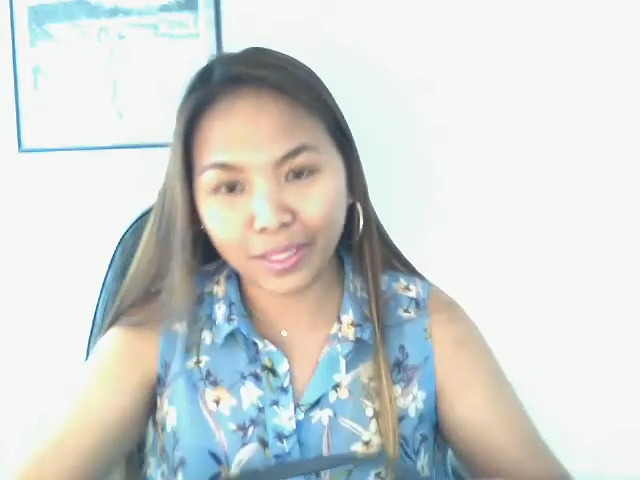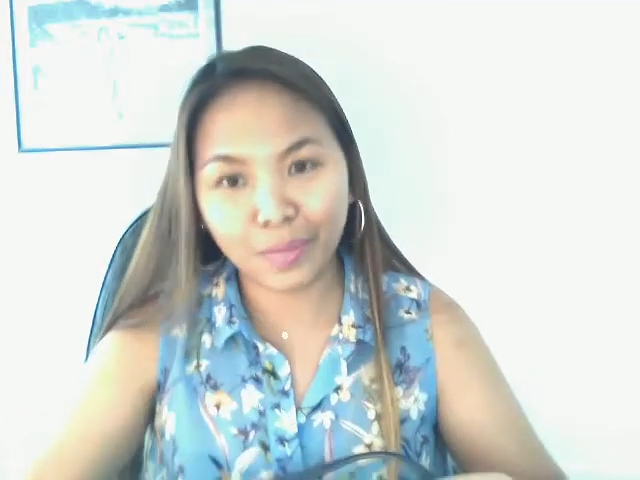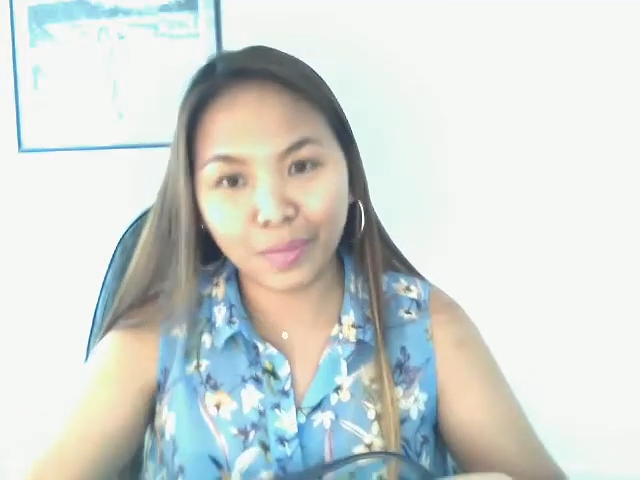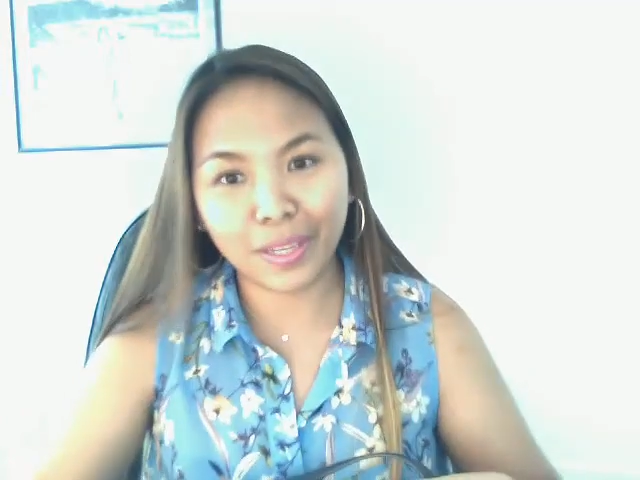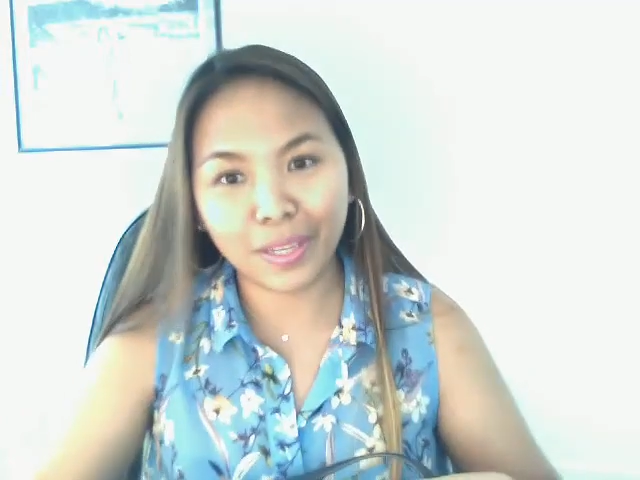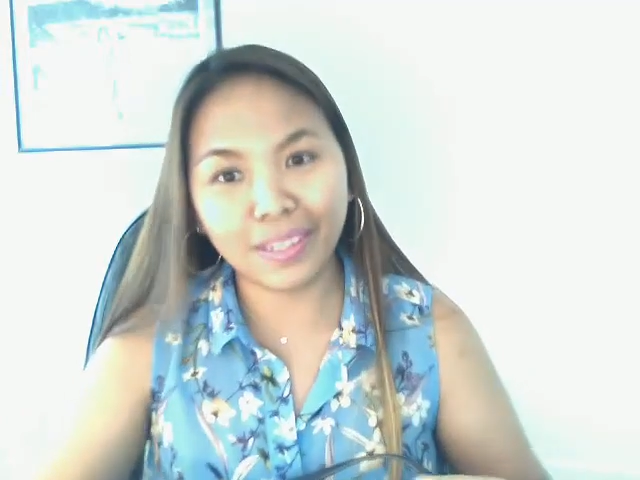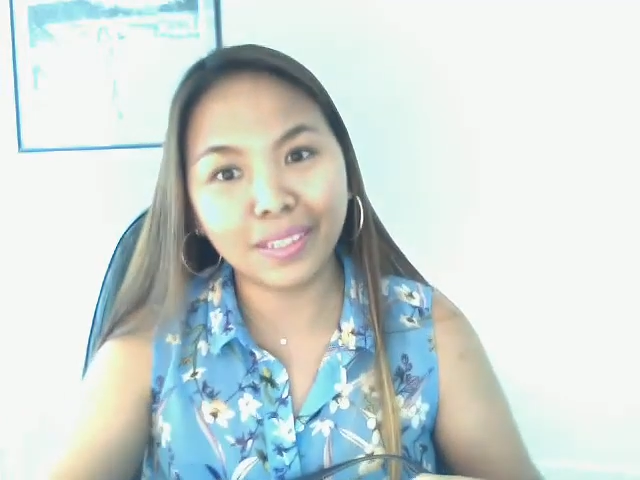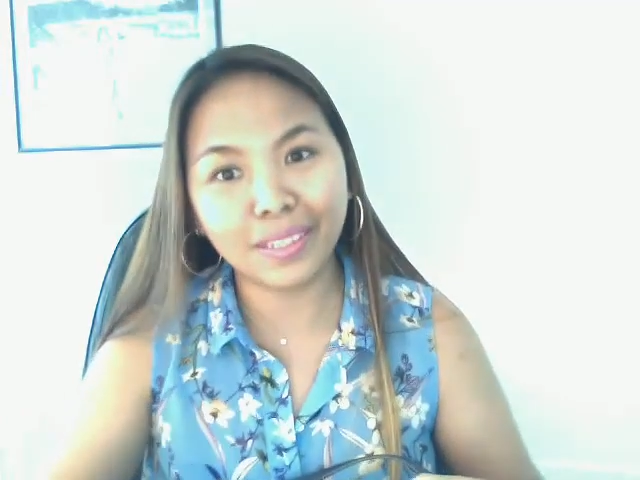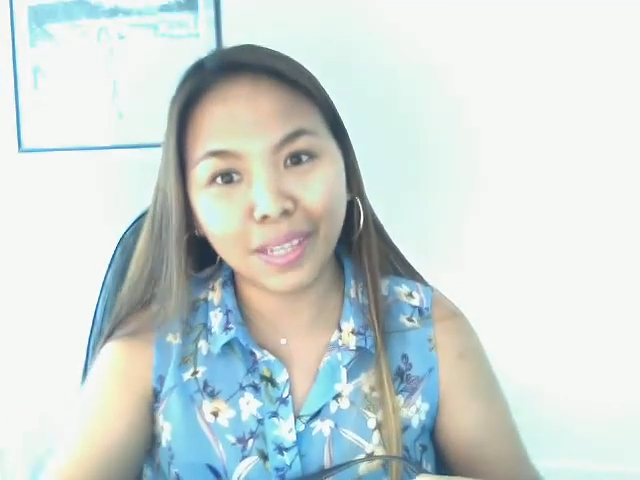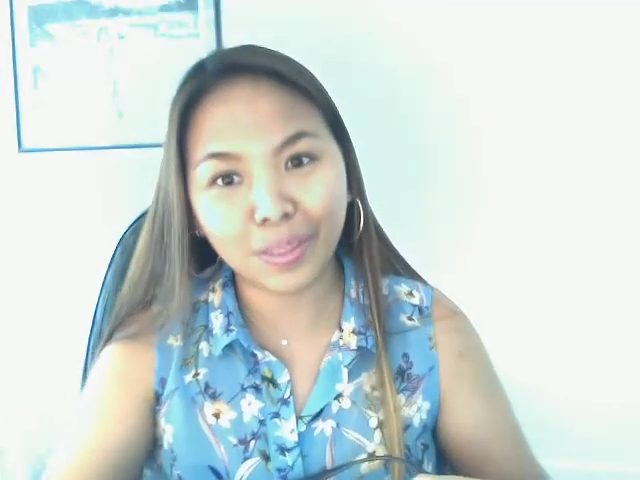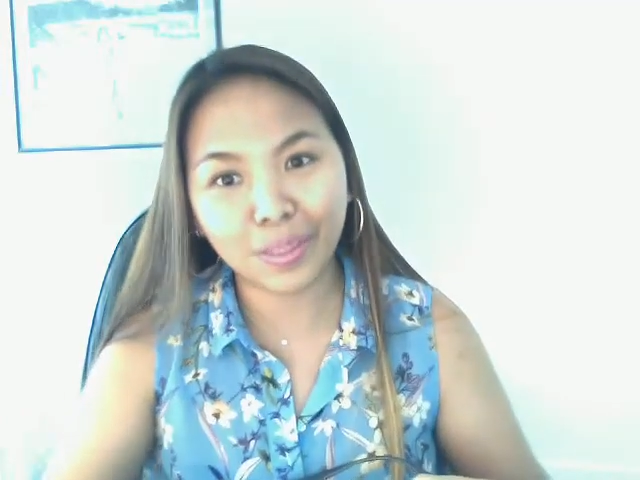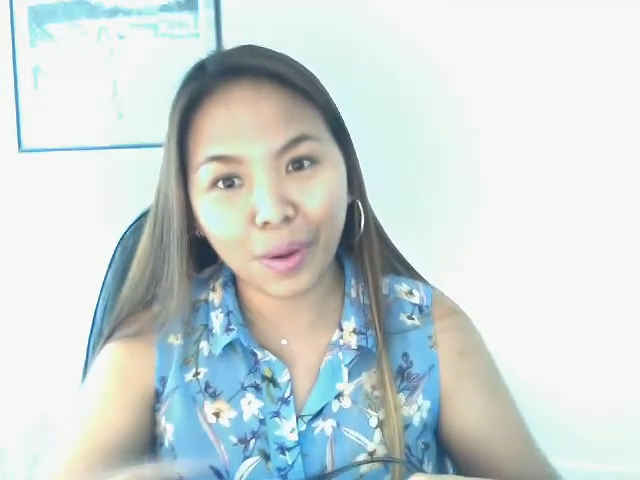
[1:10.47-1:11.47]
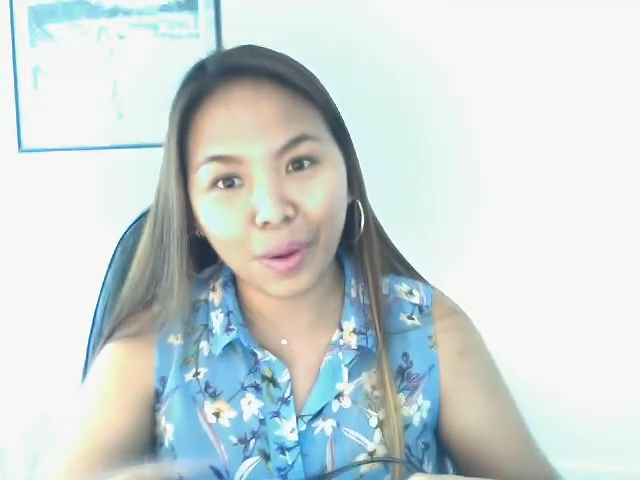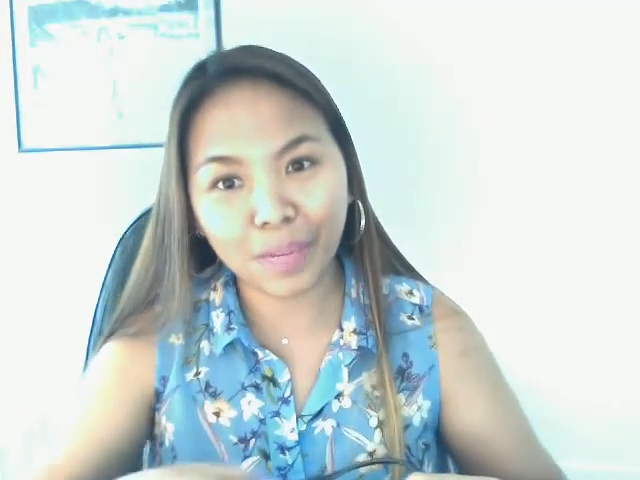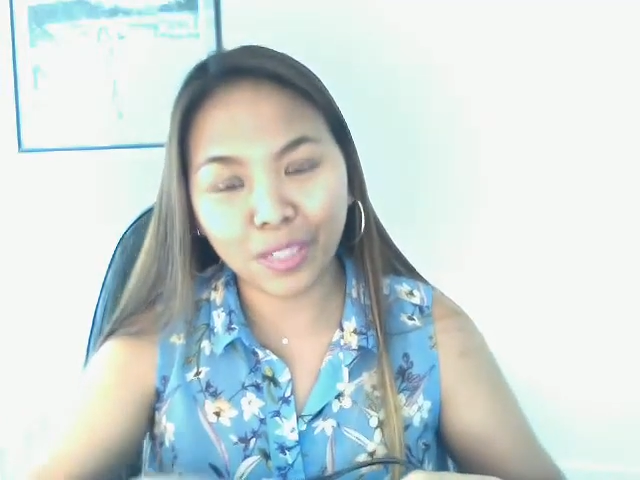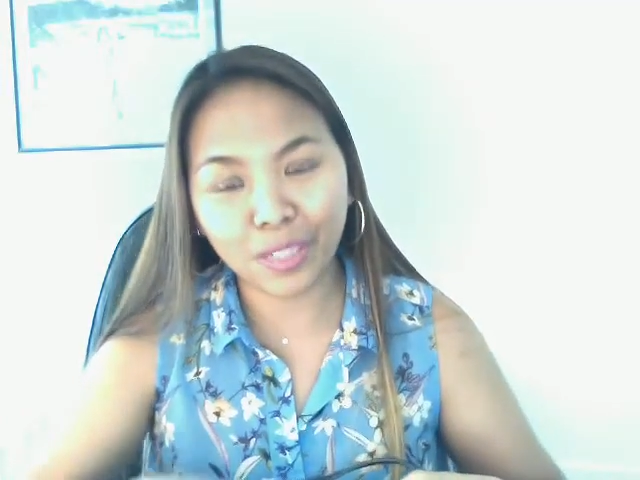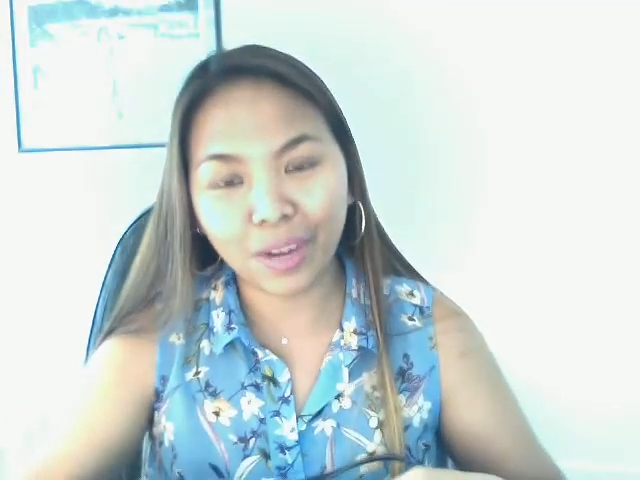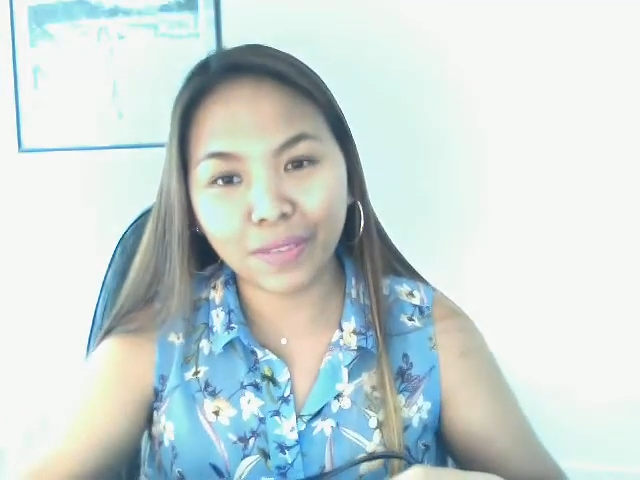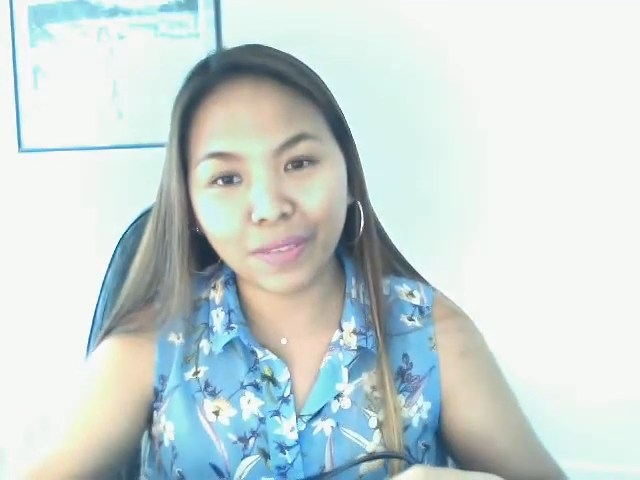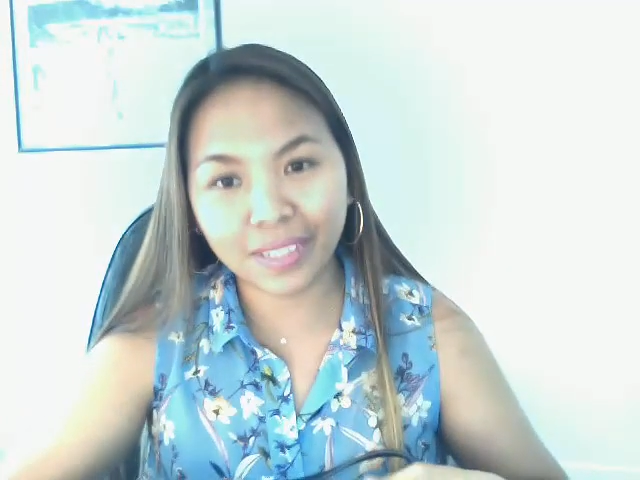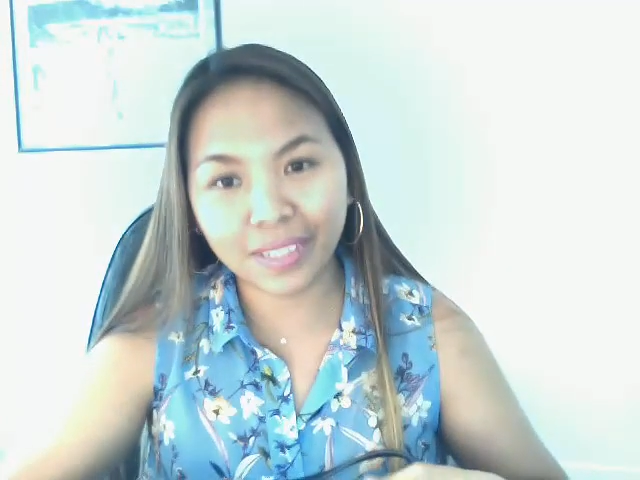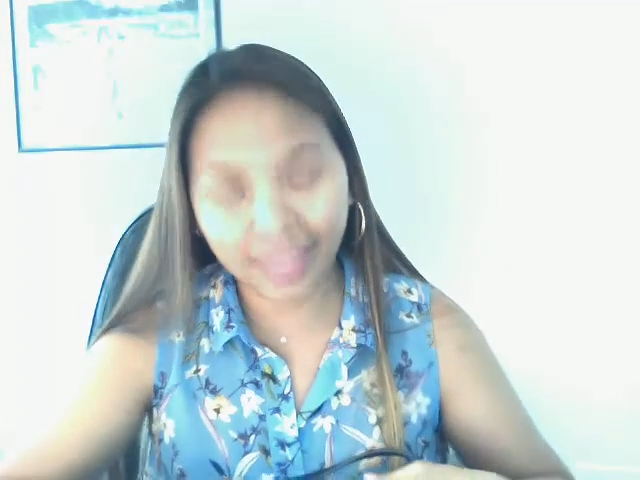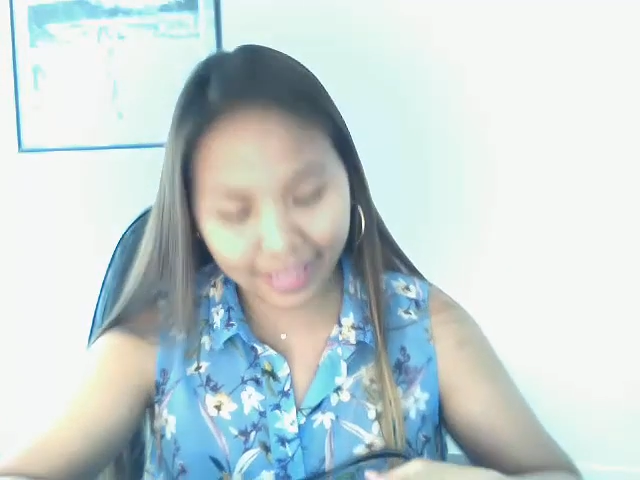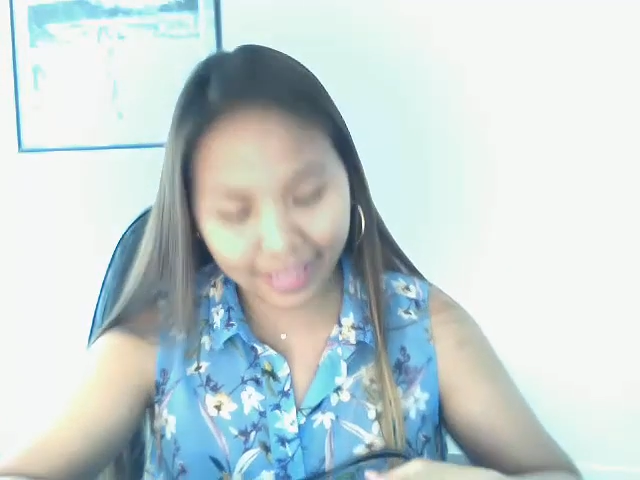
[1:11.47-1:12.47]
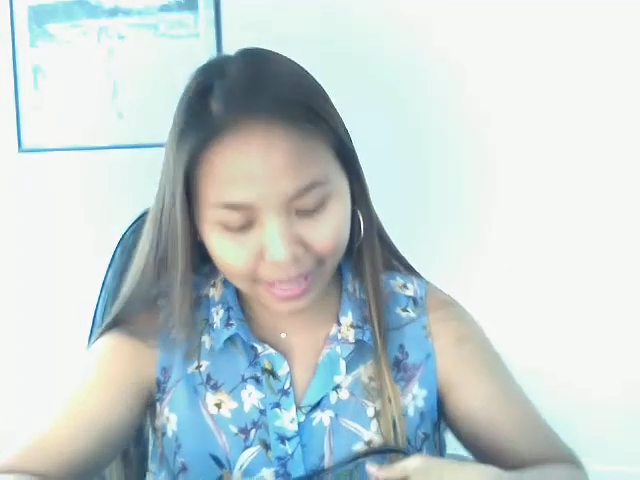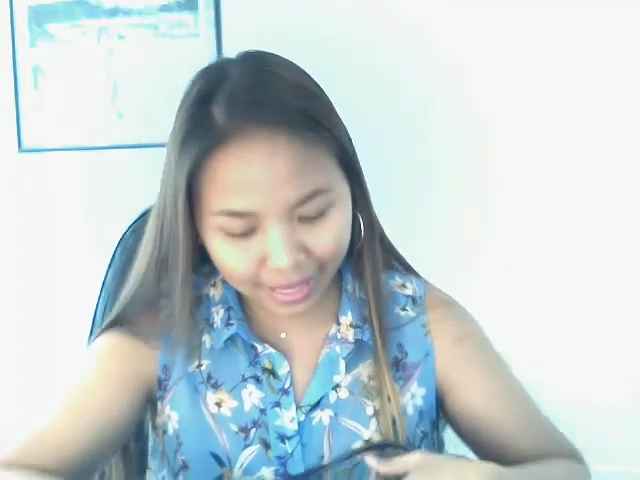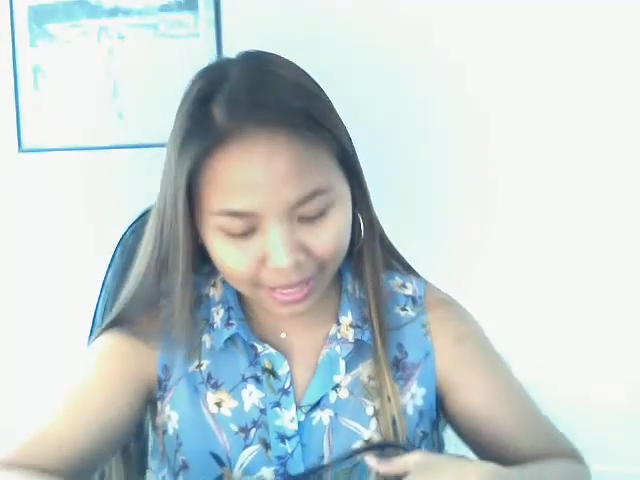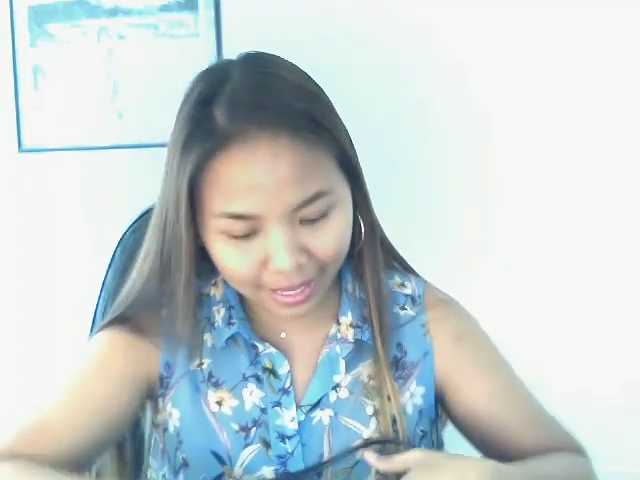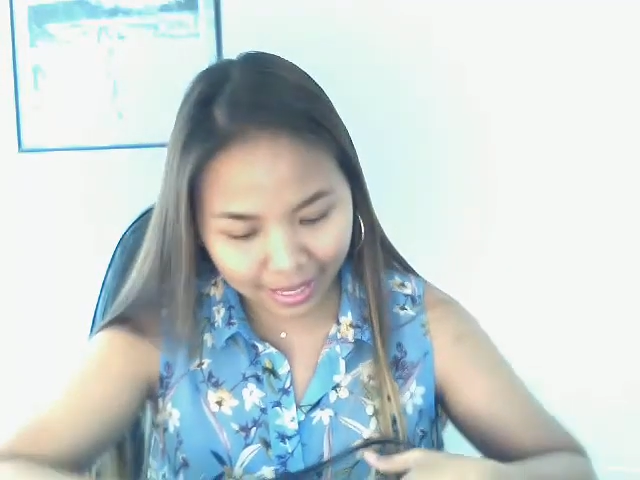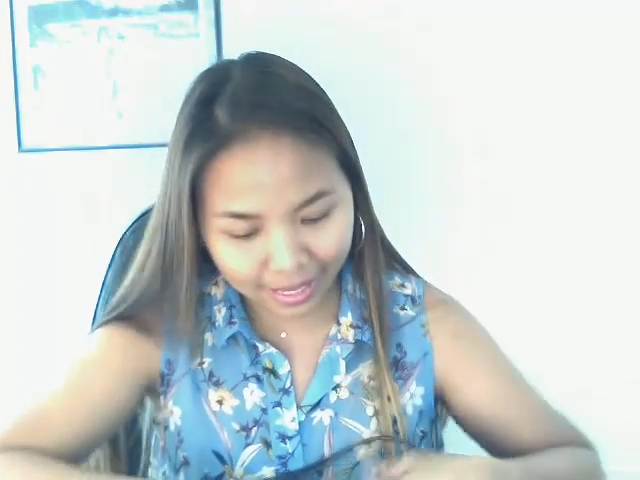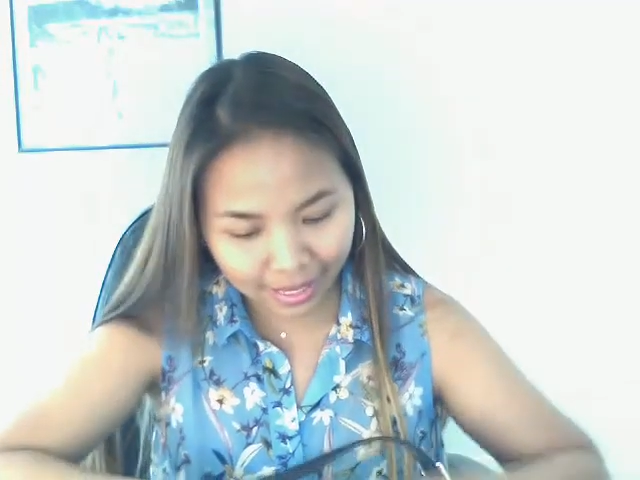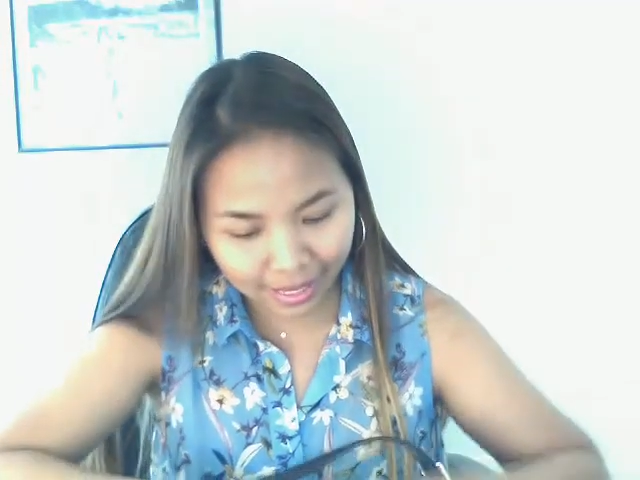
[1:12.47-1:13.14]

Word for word: because that's where my driver's license is.